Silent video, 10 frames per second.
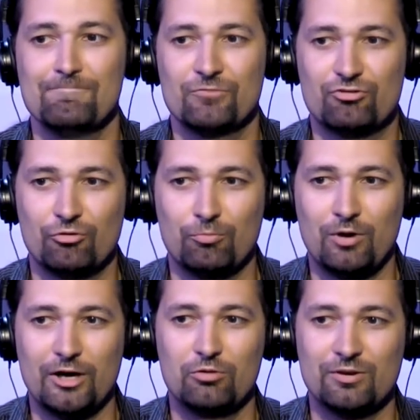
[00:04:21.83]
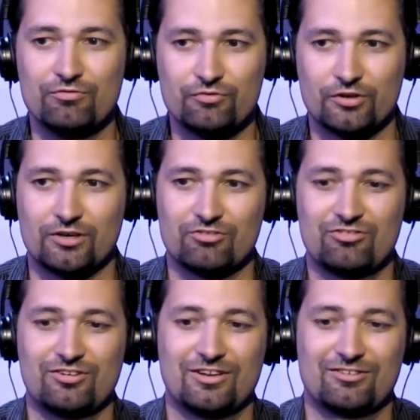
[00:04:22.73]
So why don't we
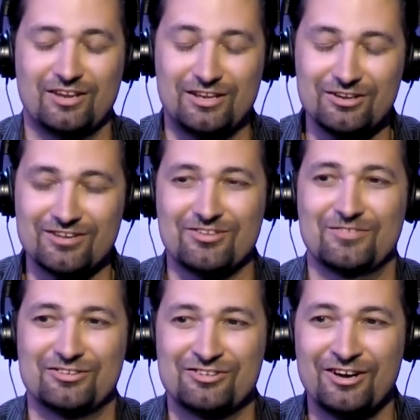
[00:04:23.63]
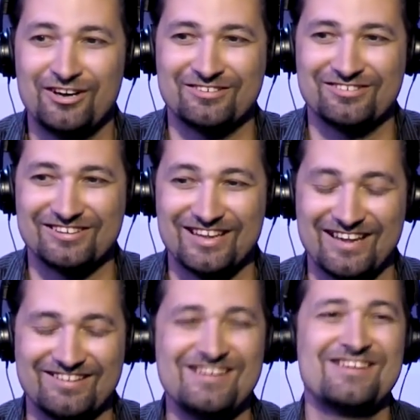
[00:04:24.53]
first, and you guys haven't talked
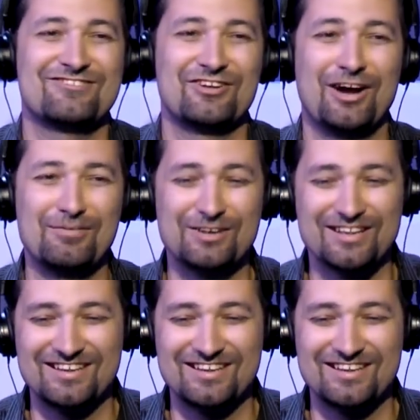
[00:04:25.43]
yet, so I want to